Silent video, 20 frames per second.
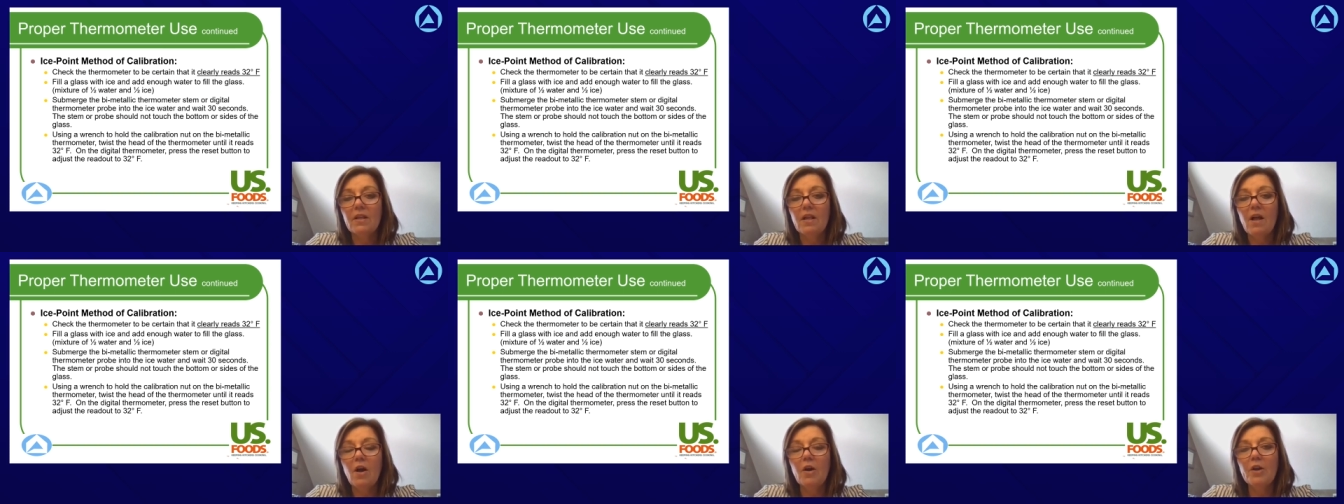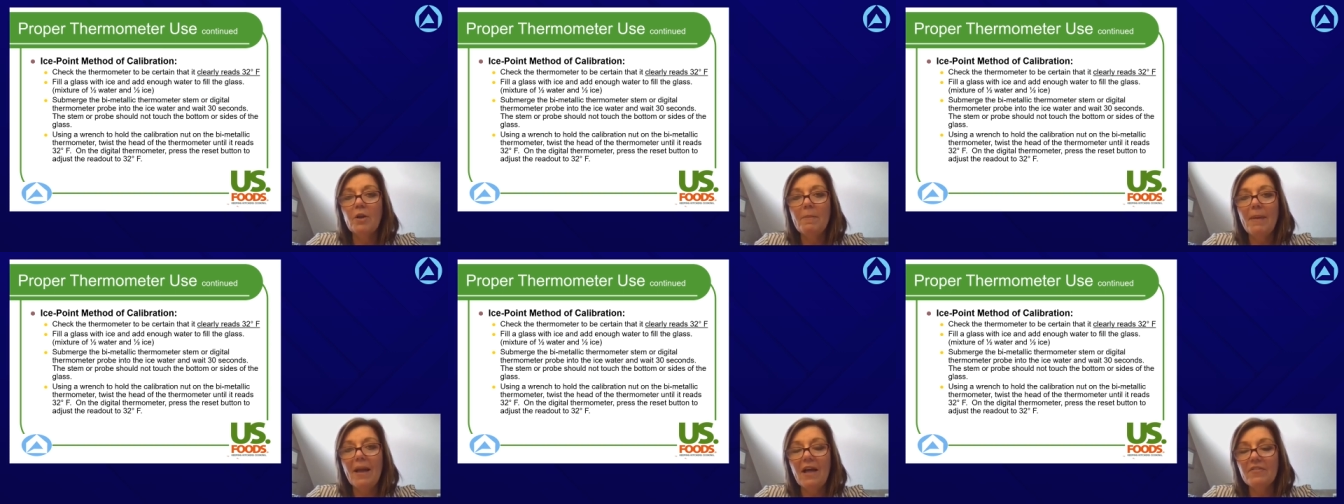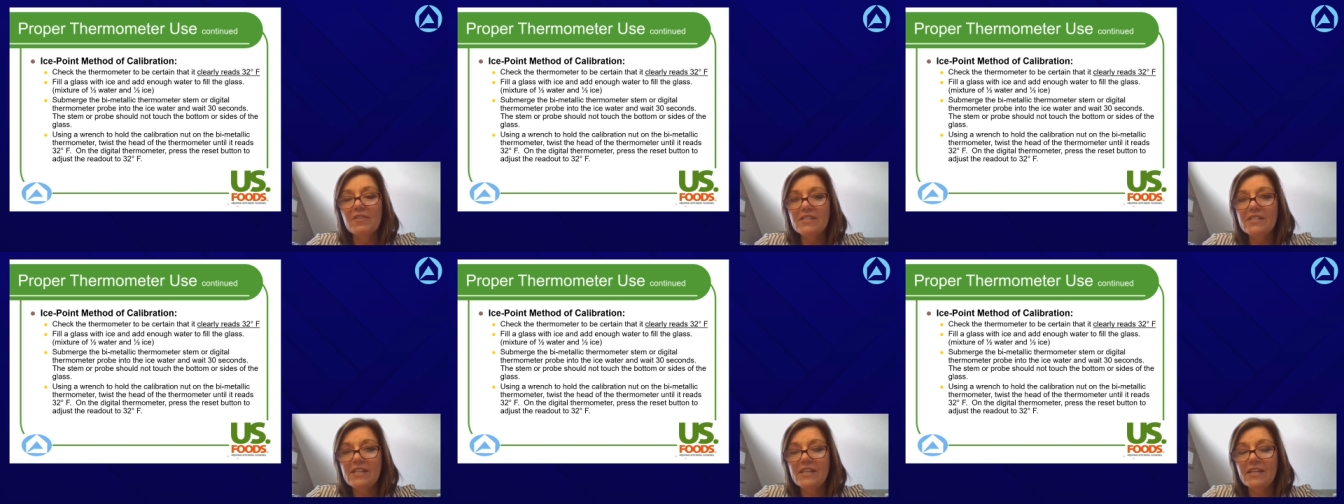On about
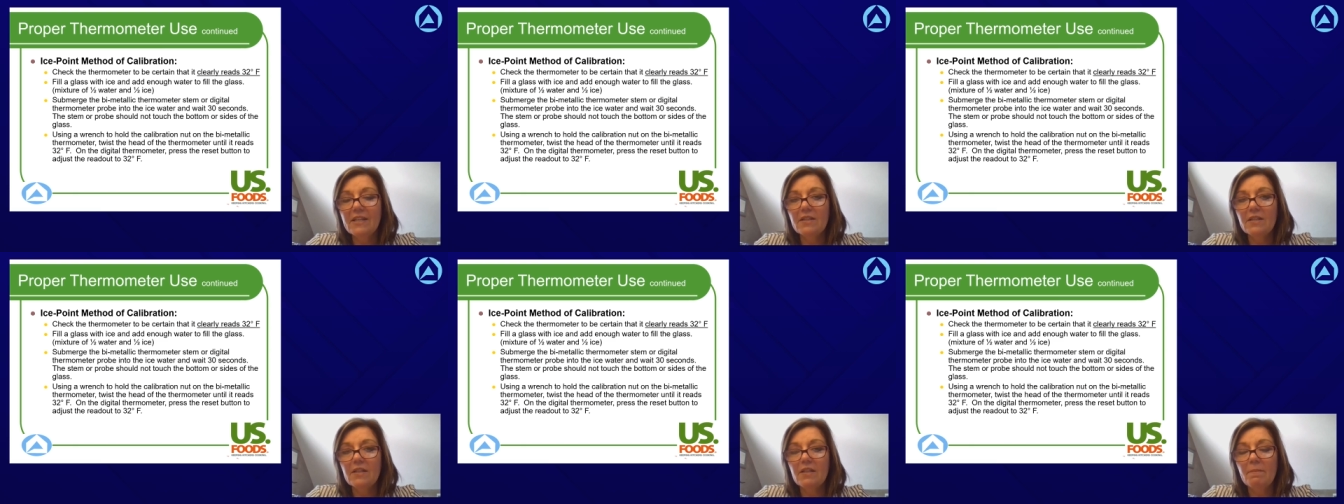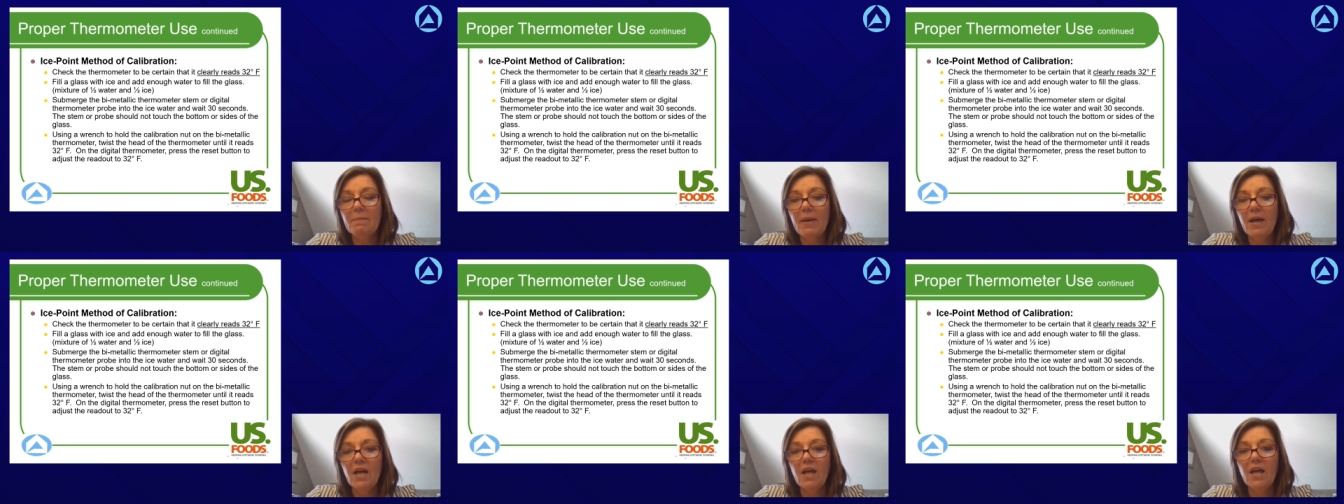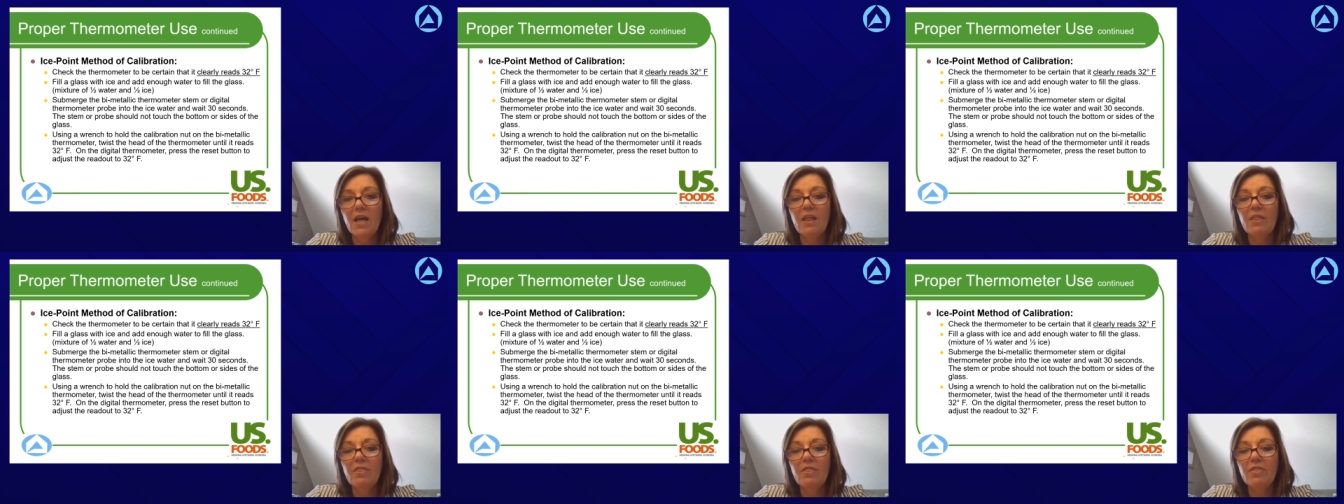the 10th of the
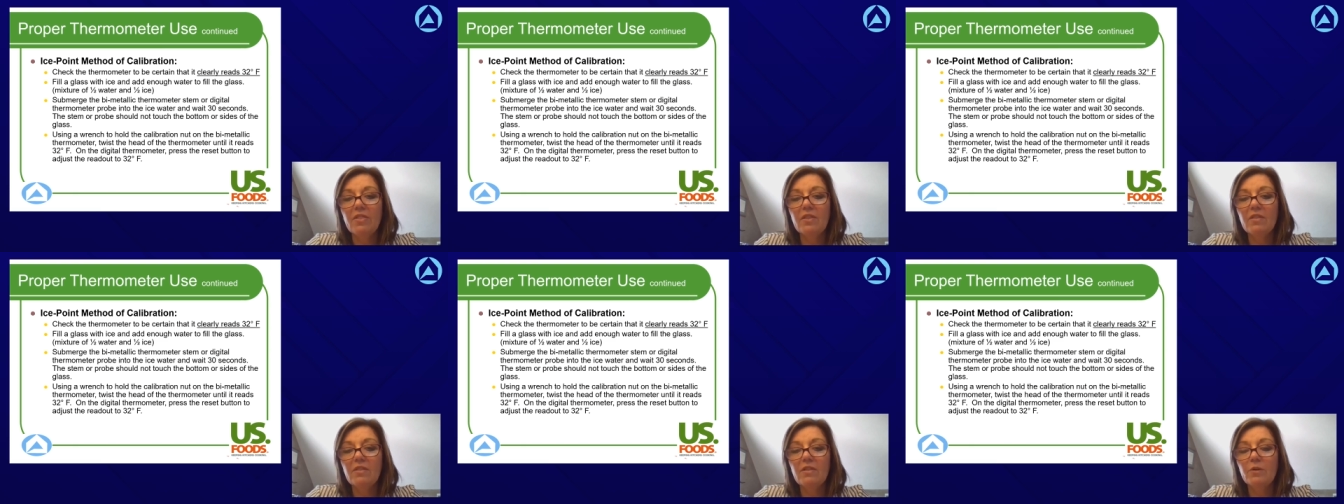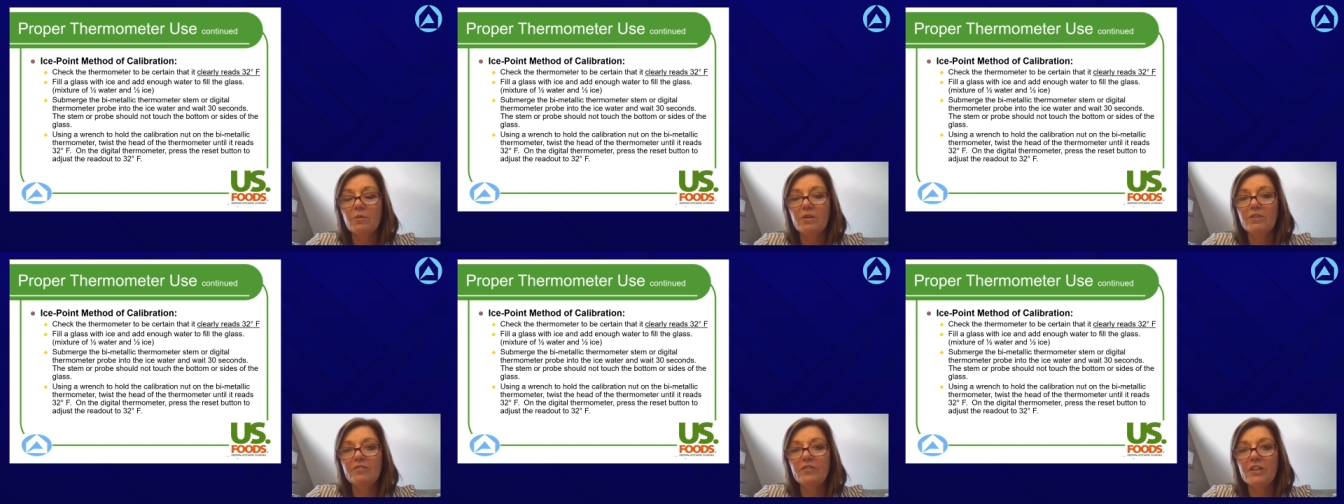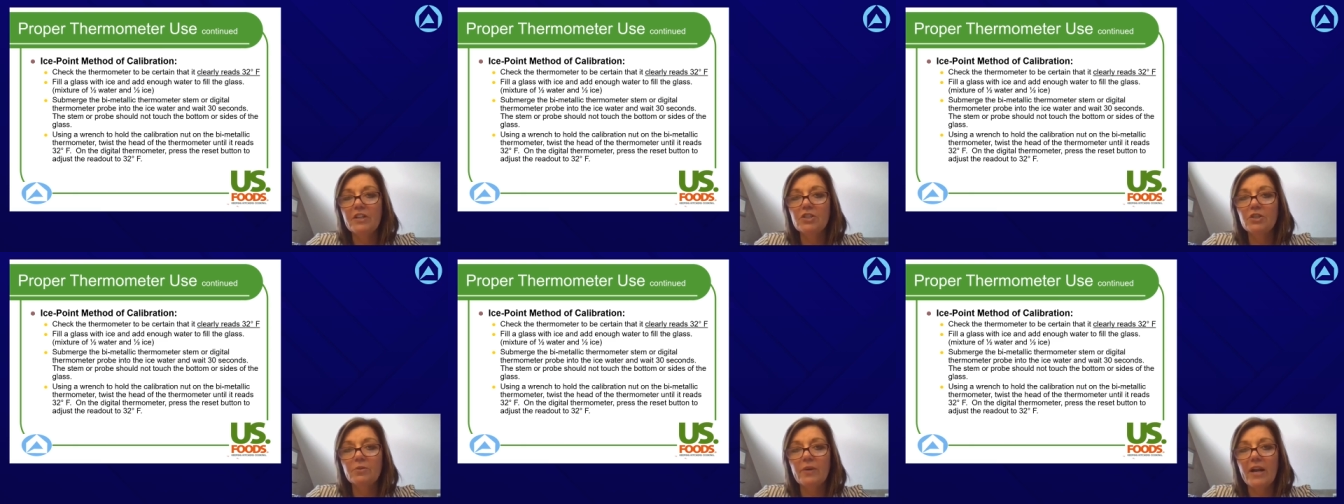month, the
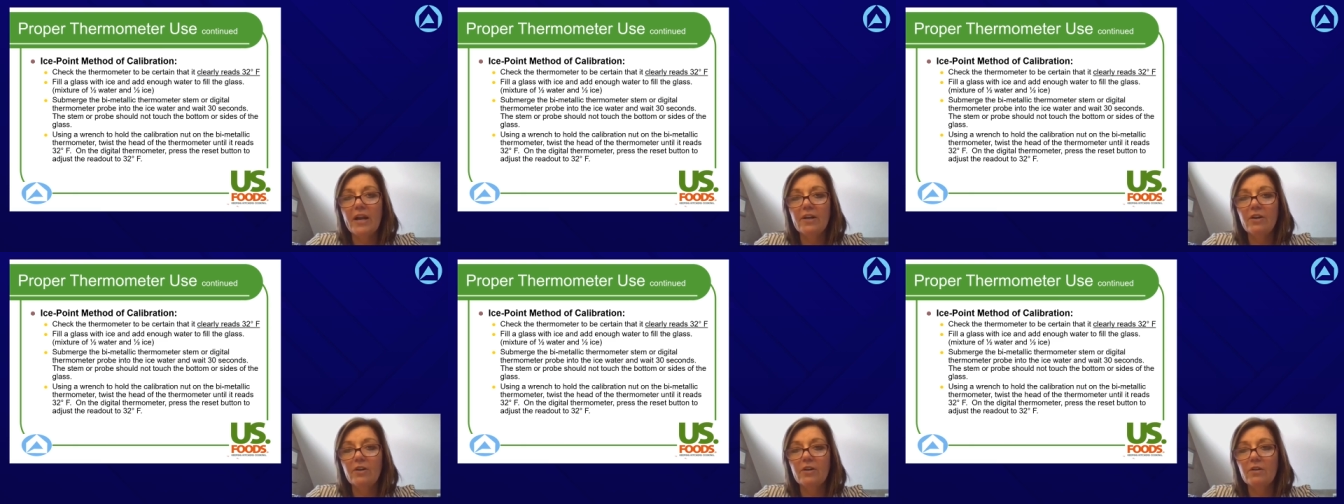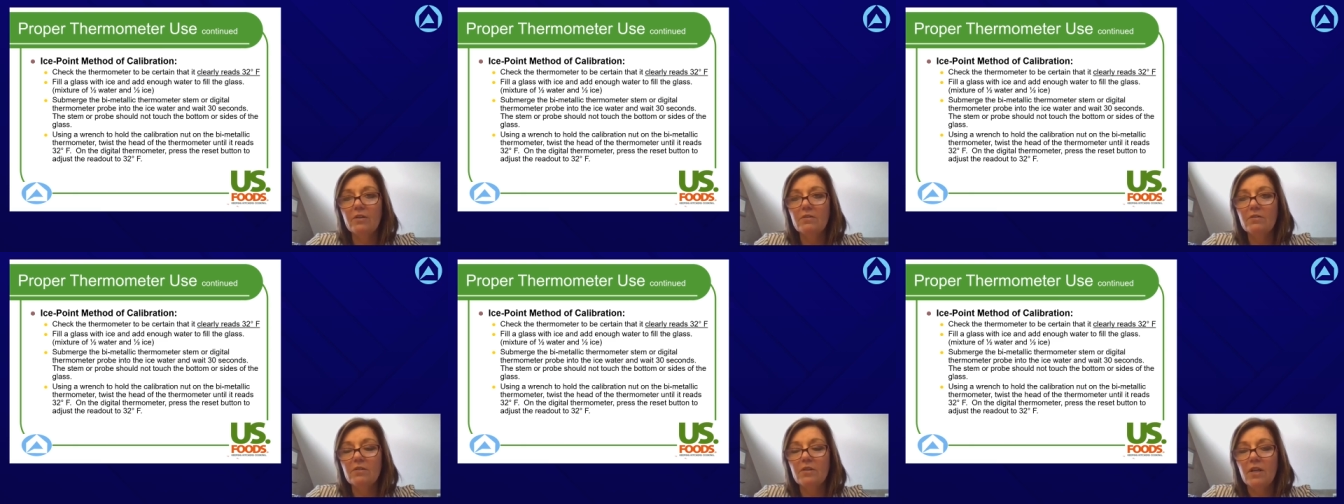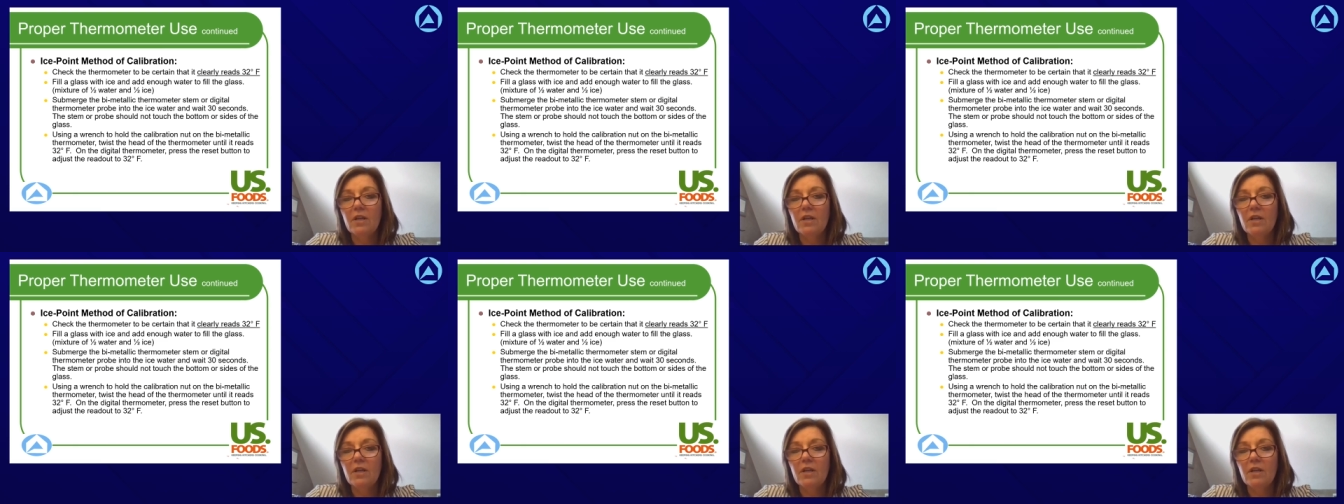refrigerator,